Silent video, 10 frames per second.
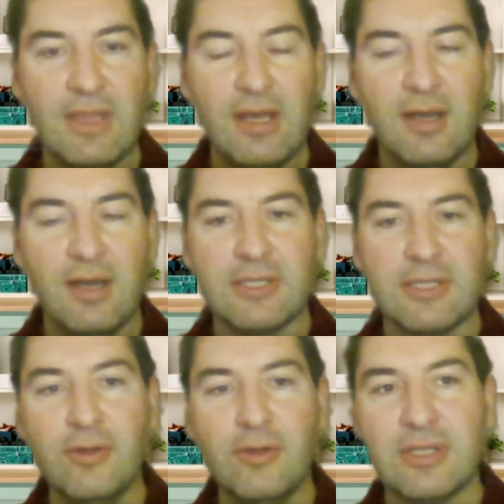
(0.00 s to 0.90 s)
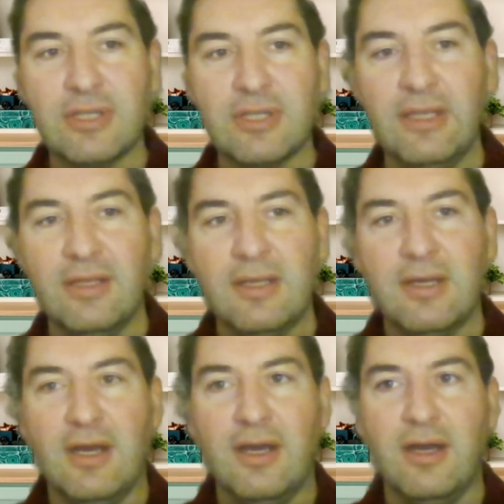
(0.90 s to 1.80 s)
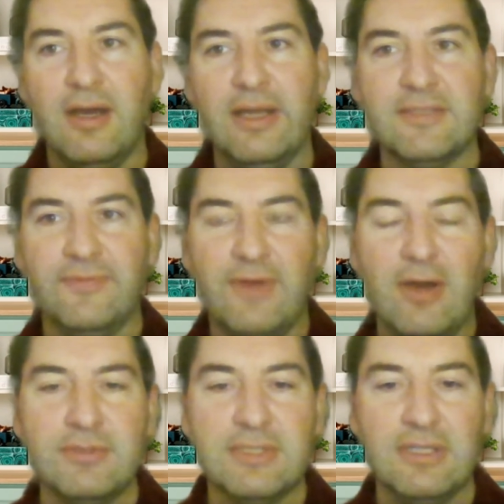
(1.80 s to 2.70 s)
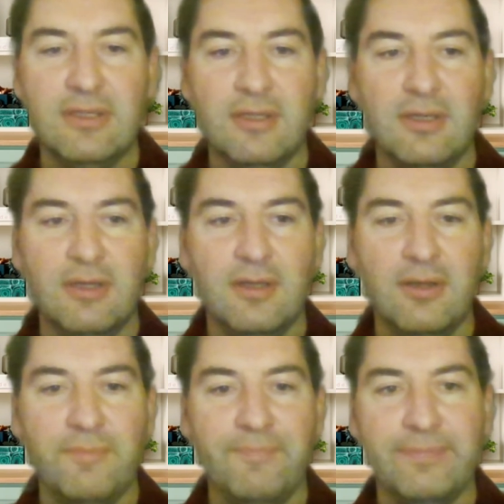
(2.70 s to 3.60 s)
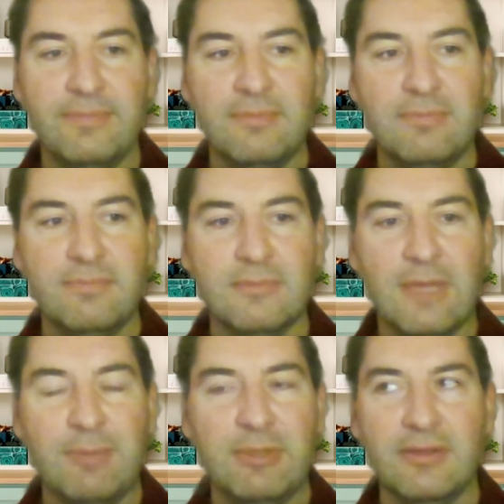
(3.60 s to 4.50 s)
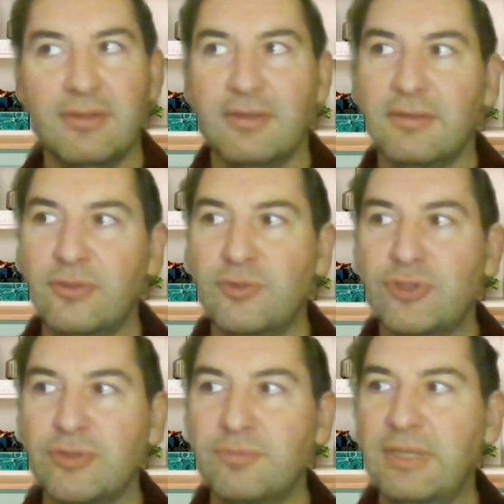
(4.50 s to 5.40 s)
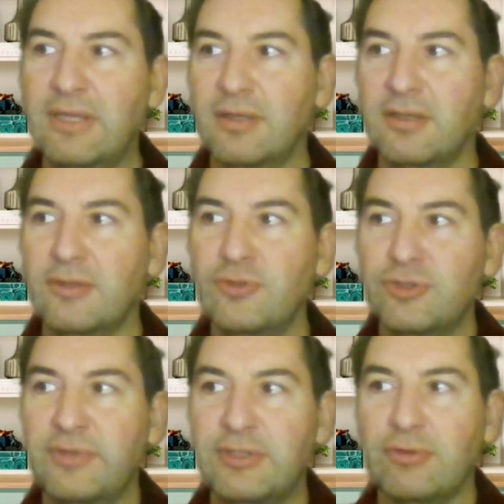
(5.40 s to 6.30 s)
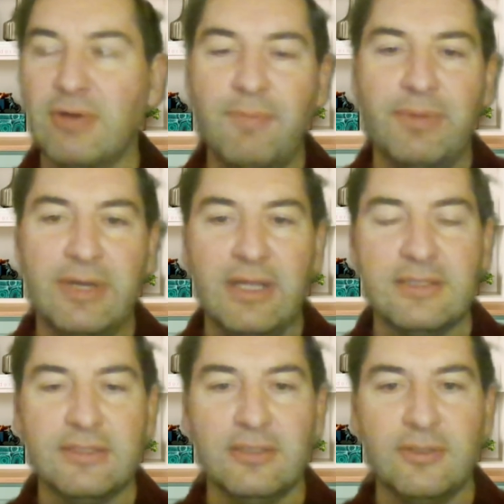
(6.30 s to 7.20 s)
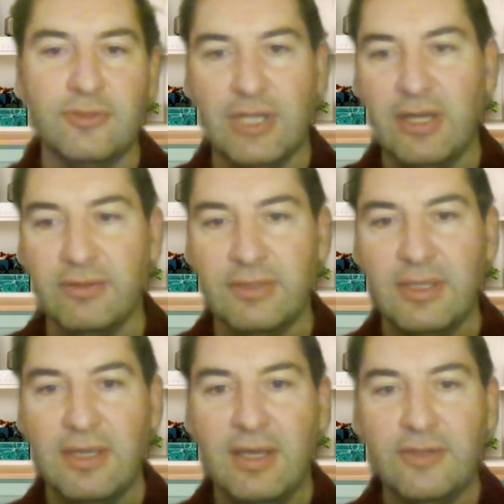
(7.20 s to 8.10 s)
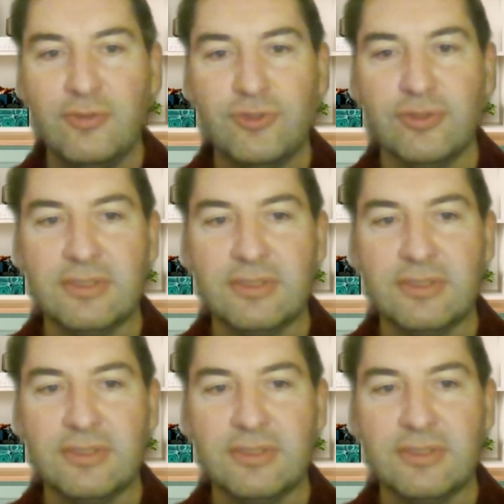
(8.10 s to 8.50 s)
psychologically, as a founder, I mean, you should treat your company as your child, and you should